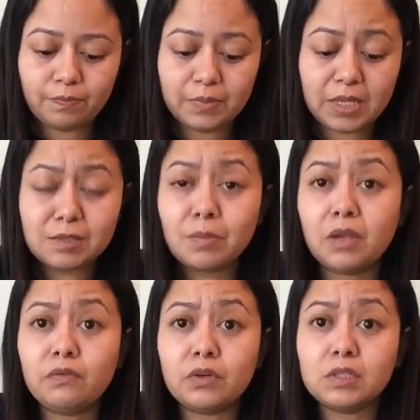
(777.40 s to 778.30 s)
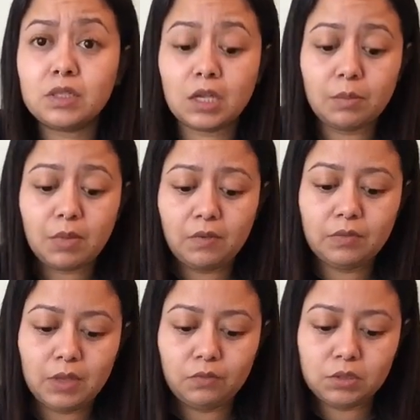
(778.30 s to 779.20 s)
That's my first time. I've
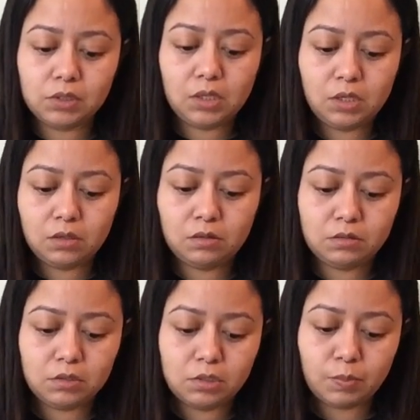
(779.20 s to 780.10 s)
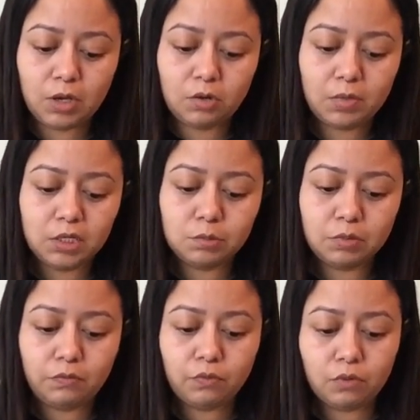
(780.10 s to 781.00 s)
never seen spider mites
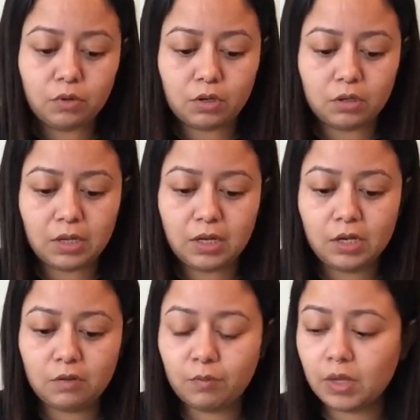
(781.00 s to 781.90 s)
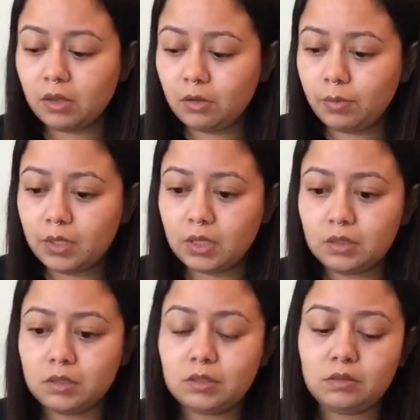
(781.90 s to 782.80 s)
before on any of my other
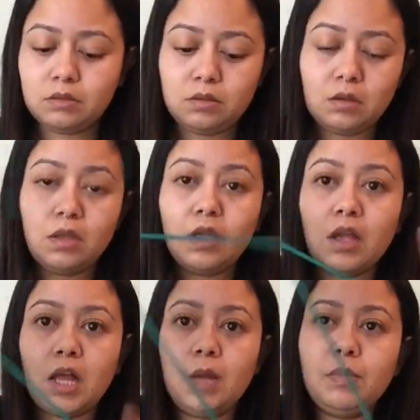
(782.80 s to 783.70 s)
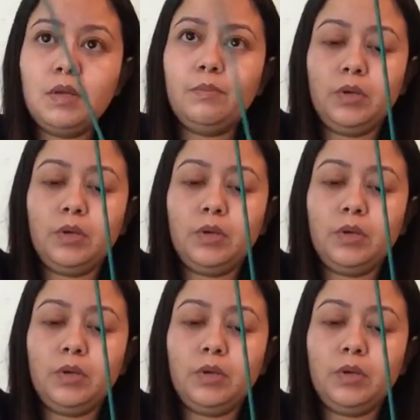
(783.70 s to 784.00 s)
plants. I'm gonna